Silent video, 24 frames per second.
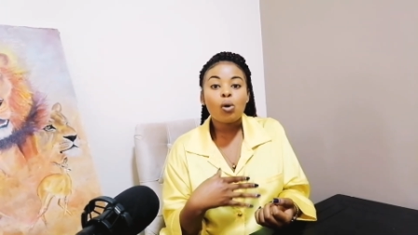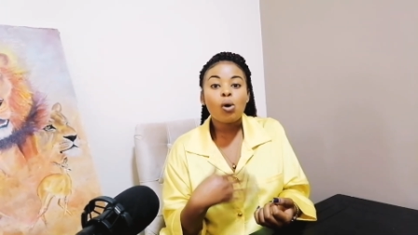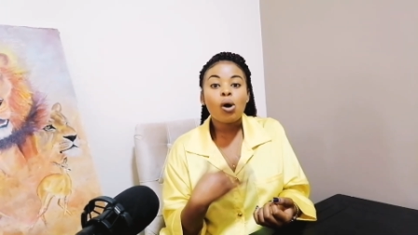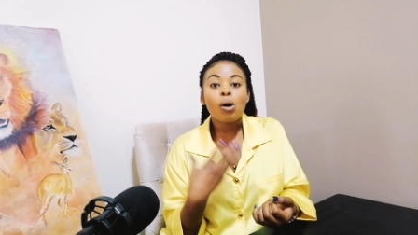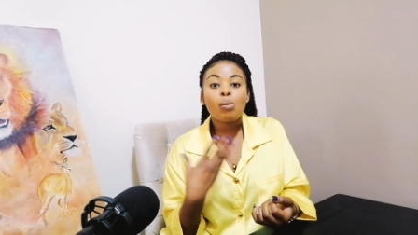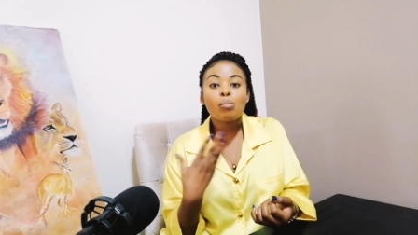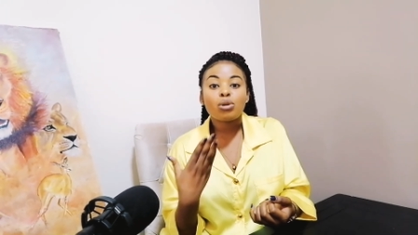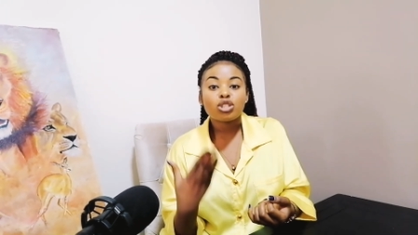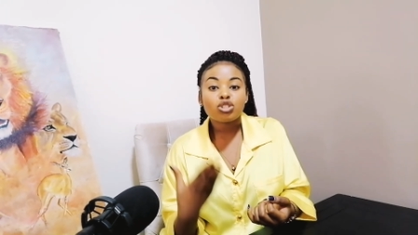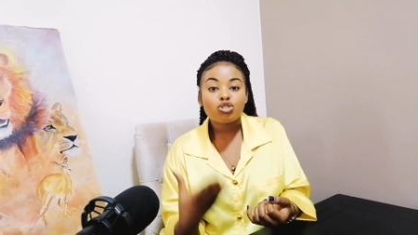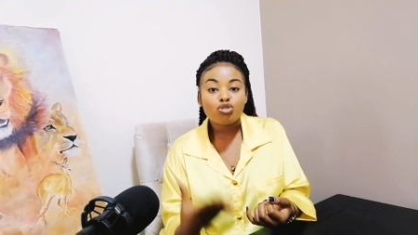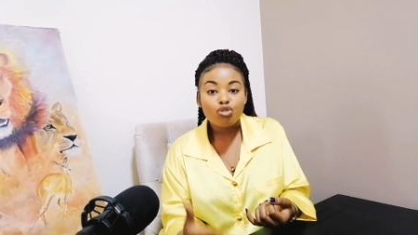who are
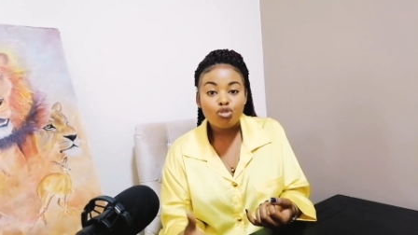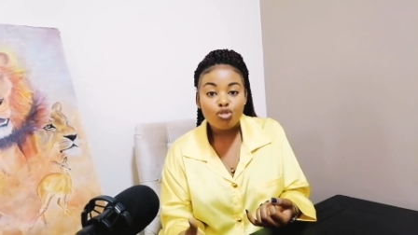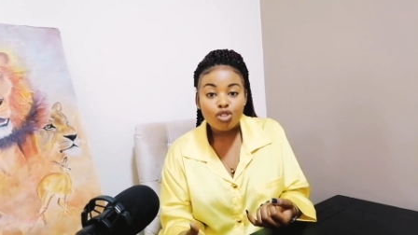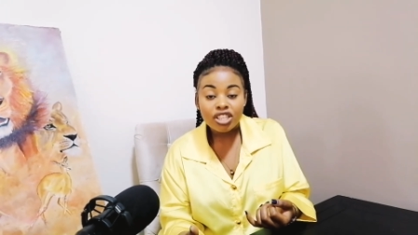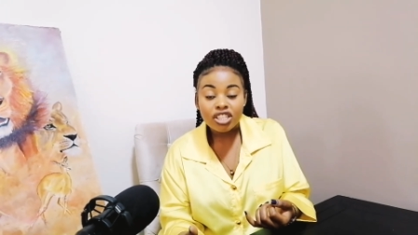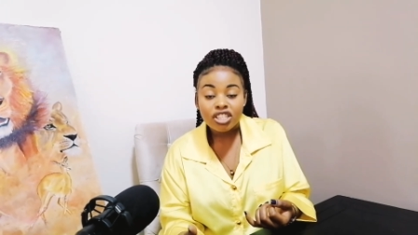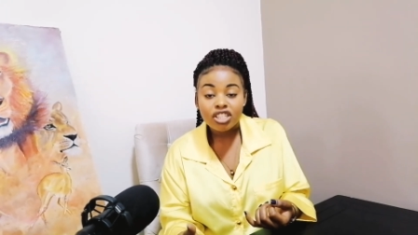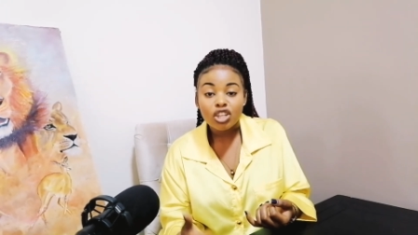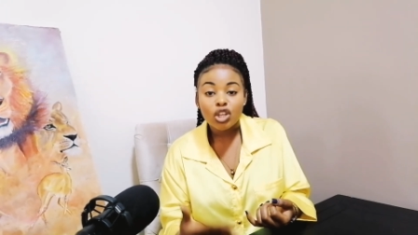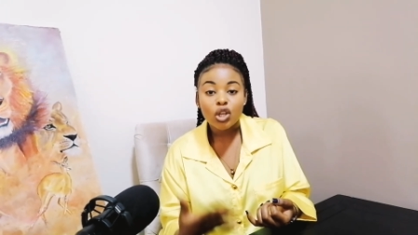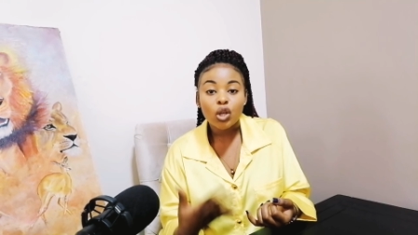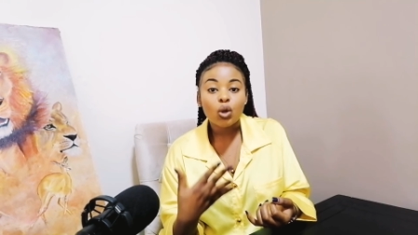
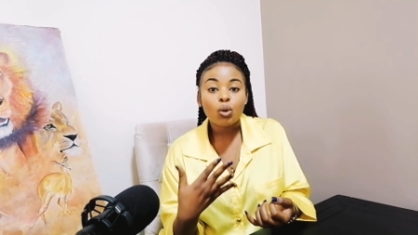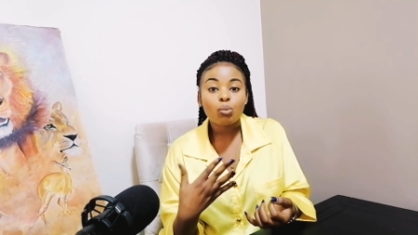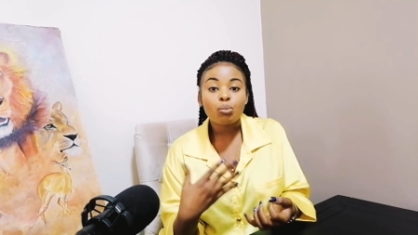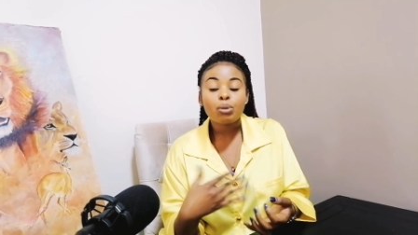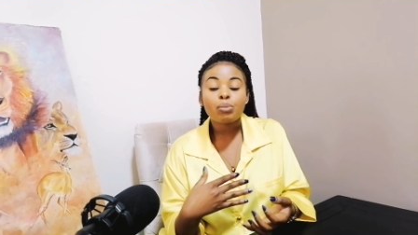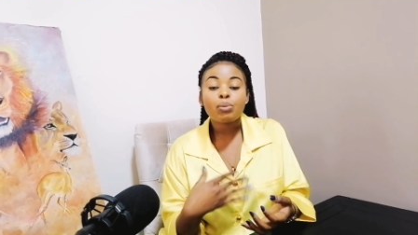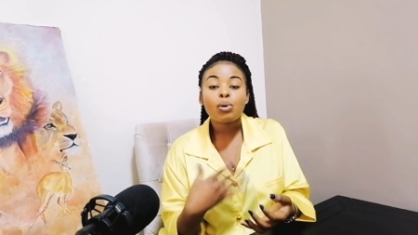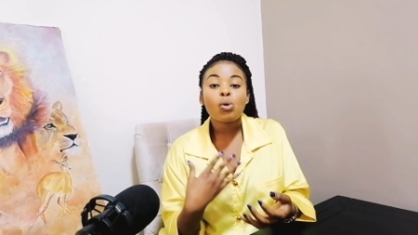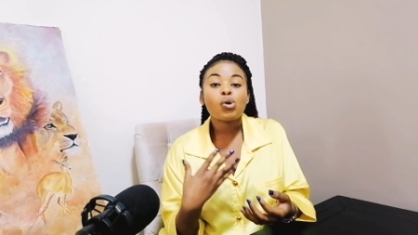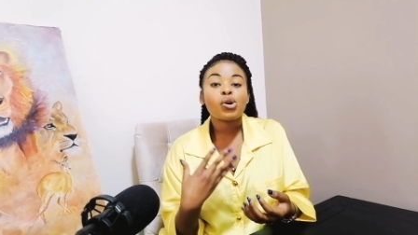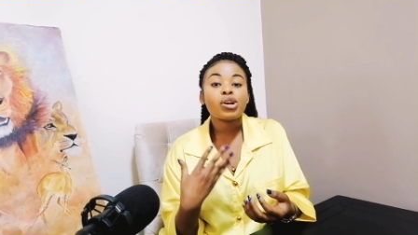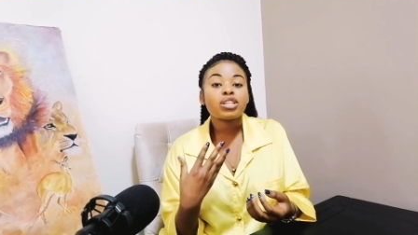motivating you
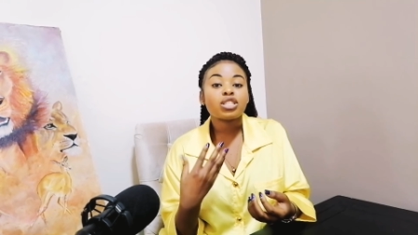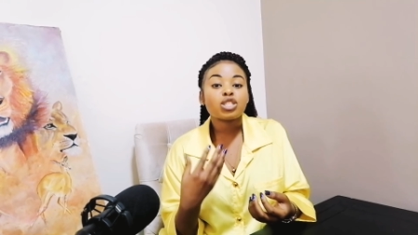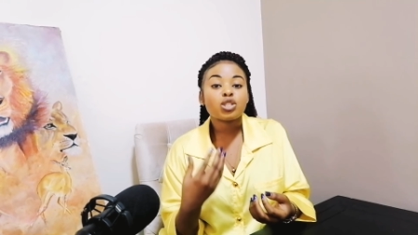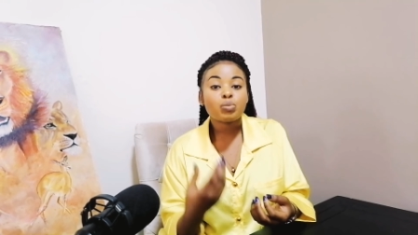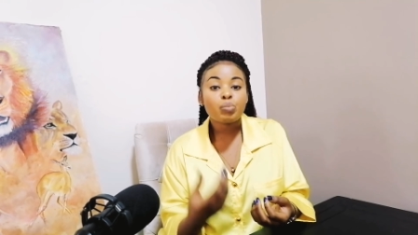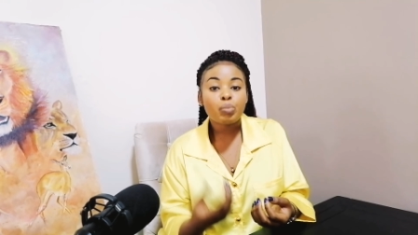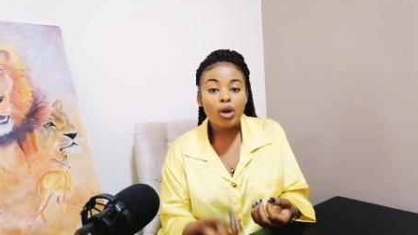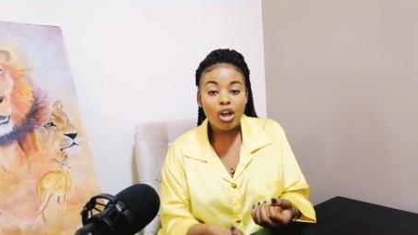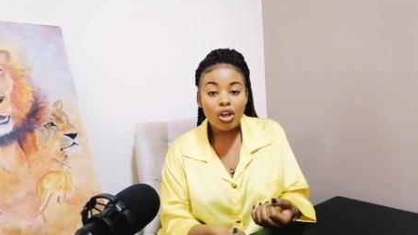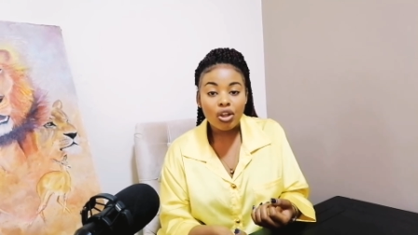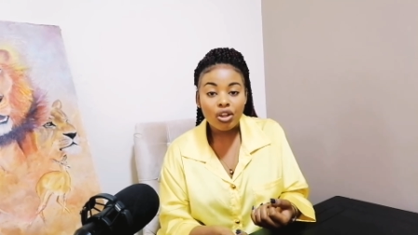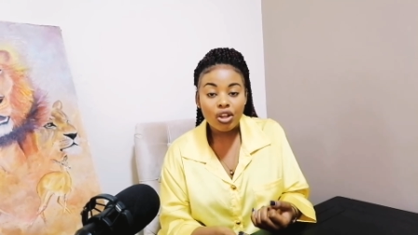people who
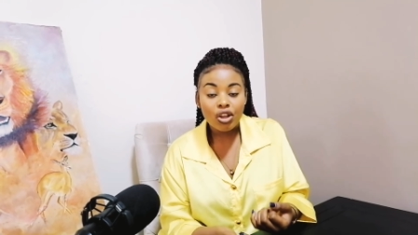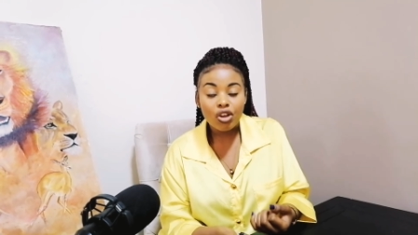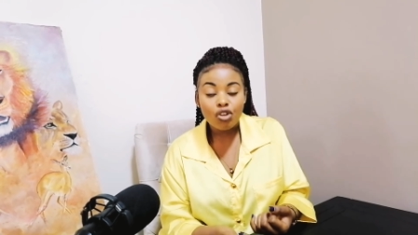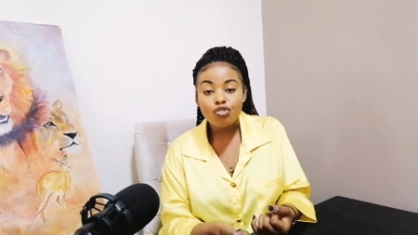inspire you